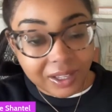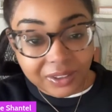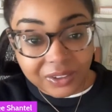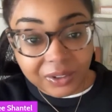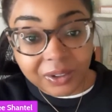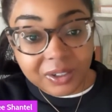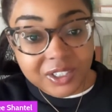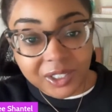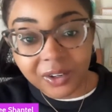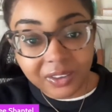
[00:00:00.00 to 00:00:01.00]
There are
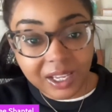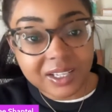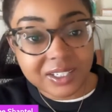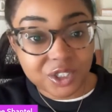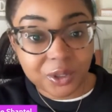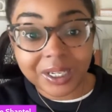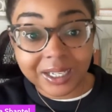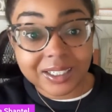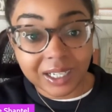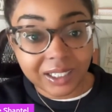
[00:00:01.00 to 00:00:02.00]
certain things that you could
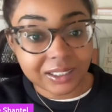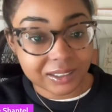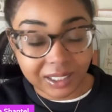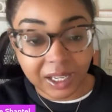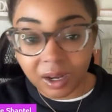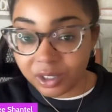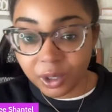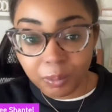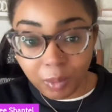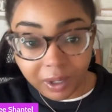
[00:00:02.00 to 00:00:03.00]
get done. Like
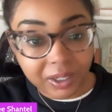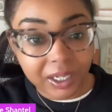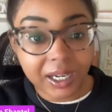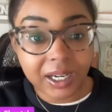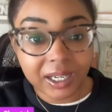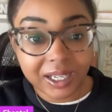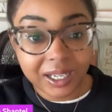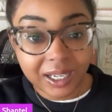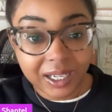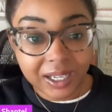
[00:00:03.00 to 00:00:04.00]
your marketing,
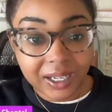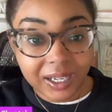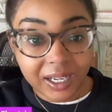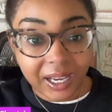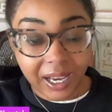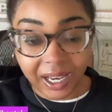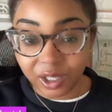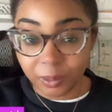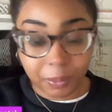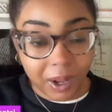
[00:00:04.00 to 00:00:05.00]

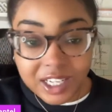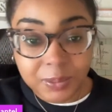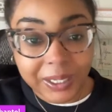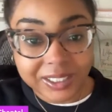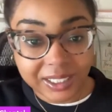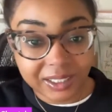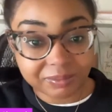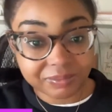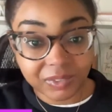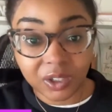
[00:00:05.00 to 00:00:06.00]
your prospecting,
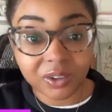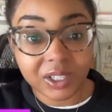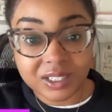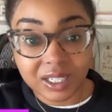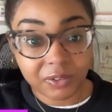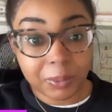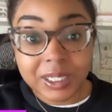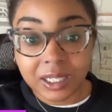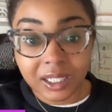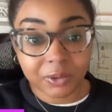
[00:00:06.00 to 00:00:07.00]
and all that stuff could be
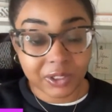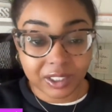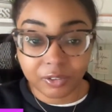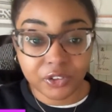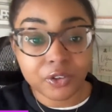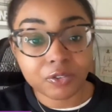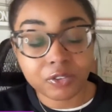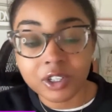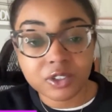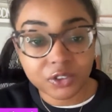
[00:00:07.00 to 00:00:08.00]
done within the
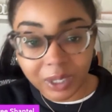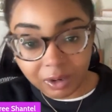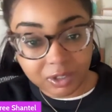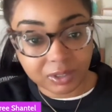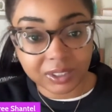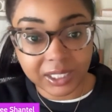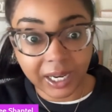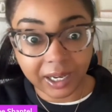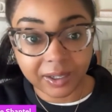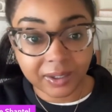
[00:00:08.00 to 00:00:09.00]
first few hours of the
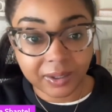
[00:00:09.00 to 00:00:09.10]
day.